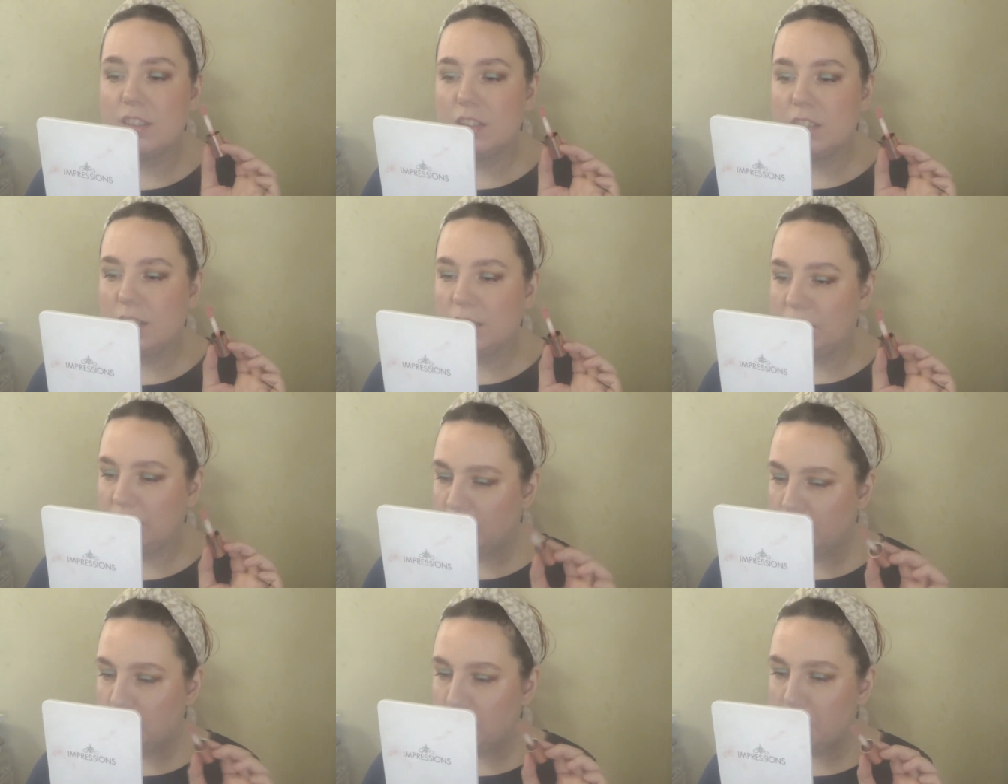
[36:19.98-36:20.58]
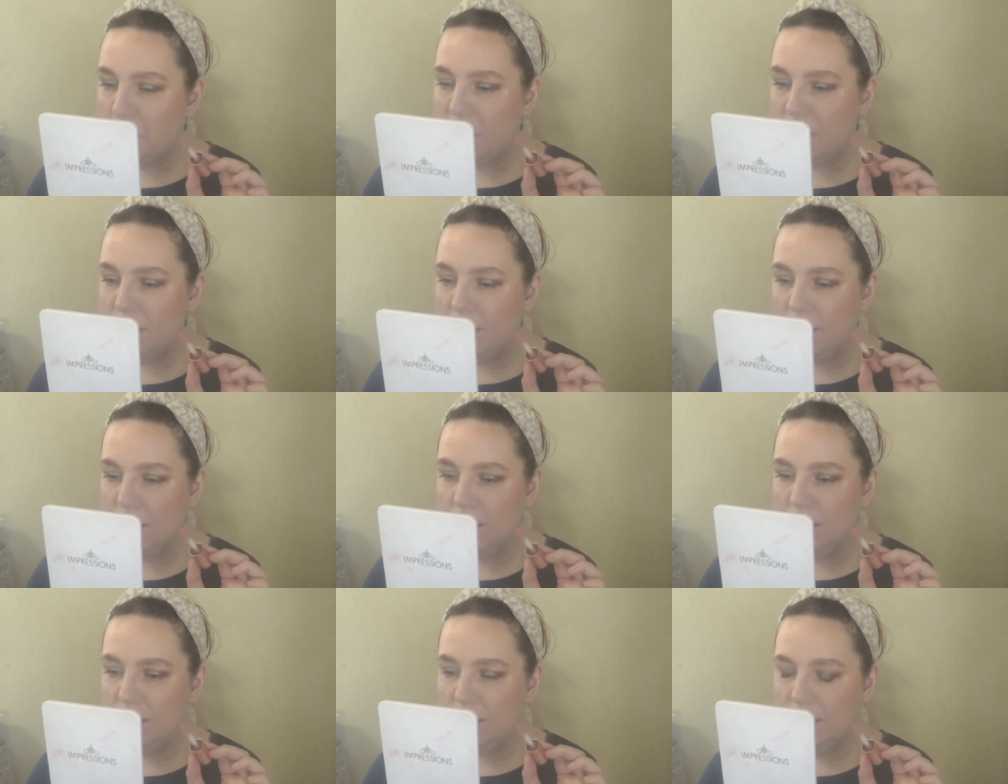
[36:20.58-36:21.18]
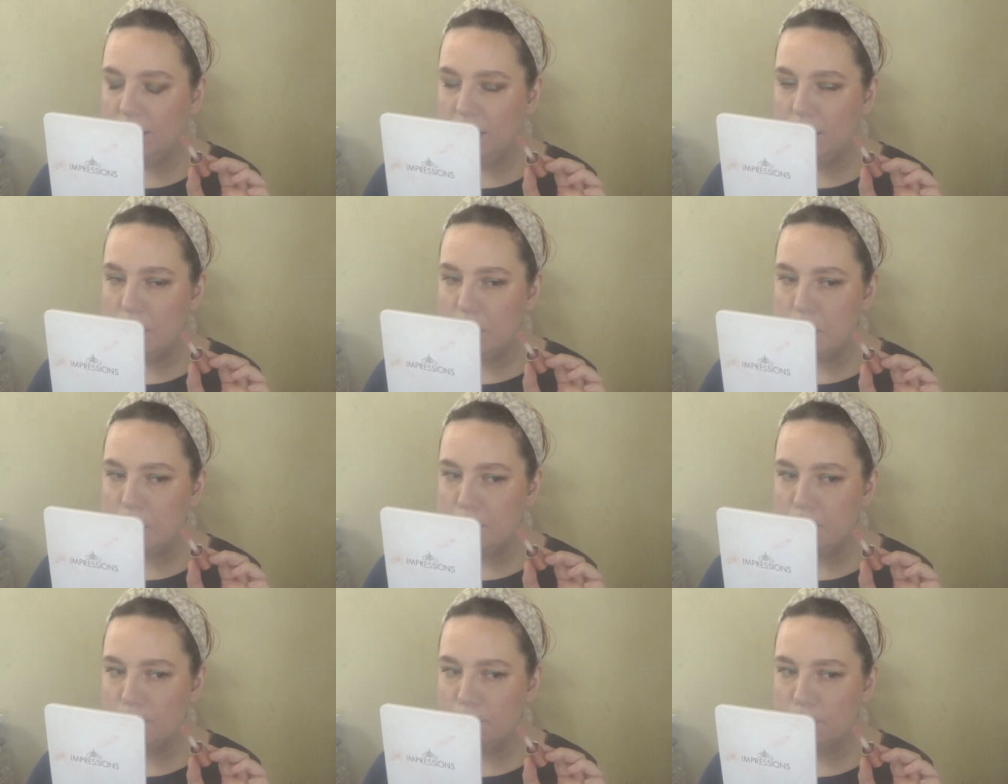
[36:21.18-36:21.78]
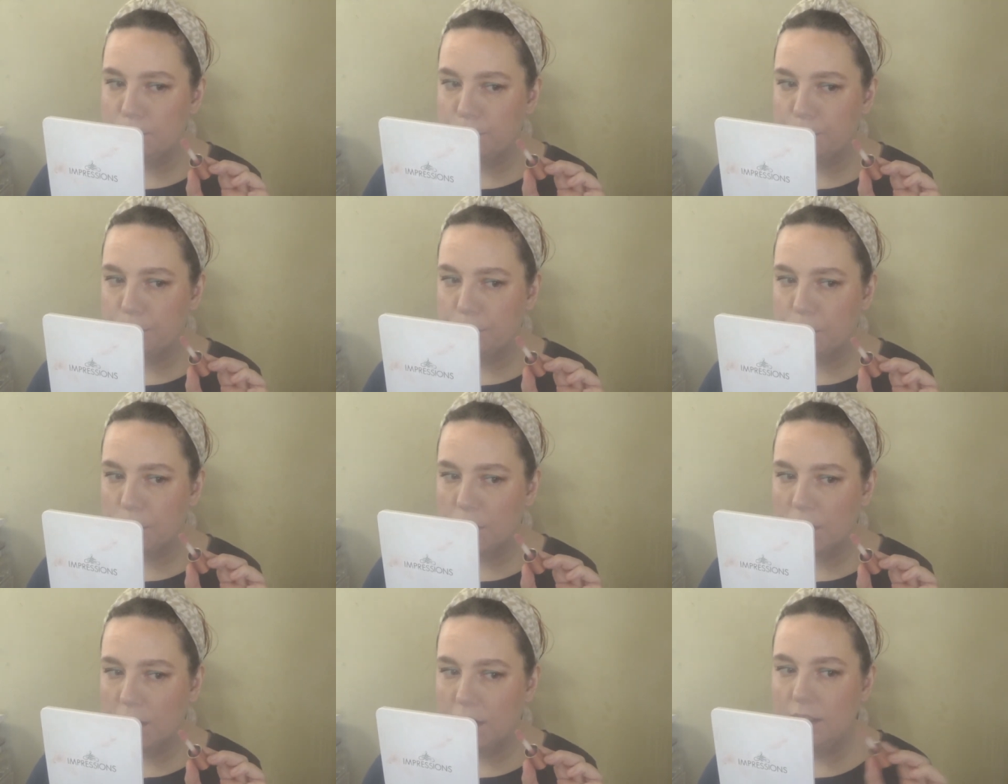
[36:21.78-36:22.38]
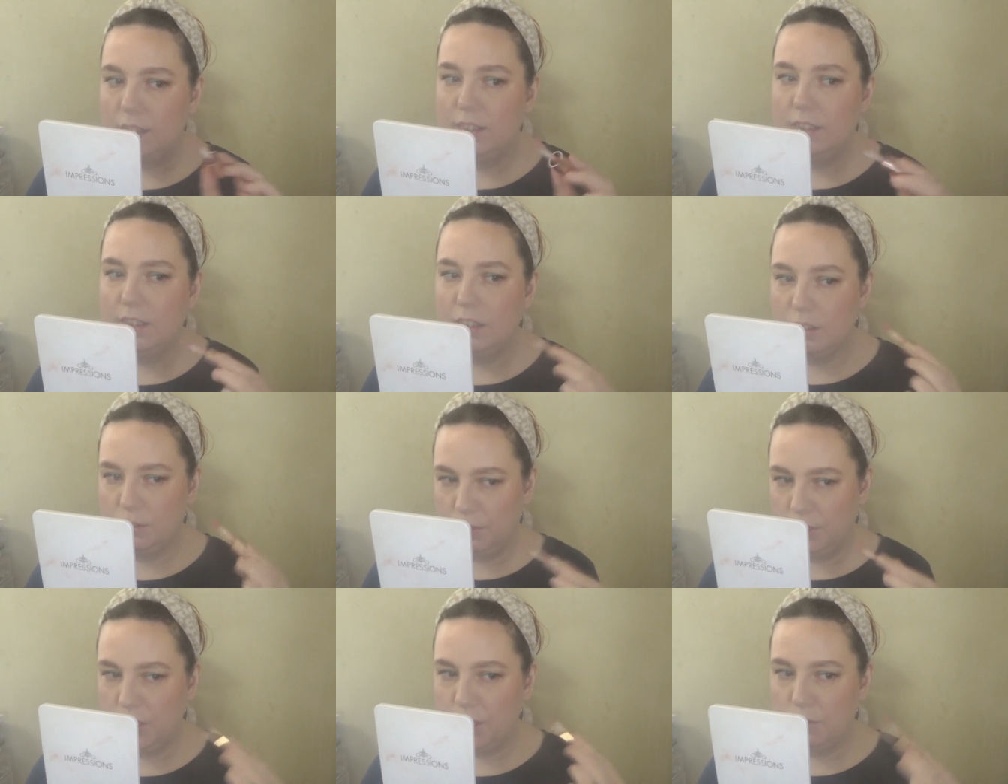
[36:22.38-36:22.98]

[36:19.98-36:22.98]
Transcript: A little bit tingly, definitely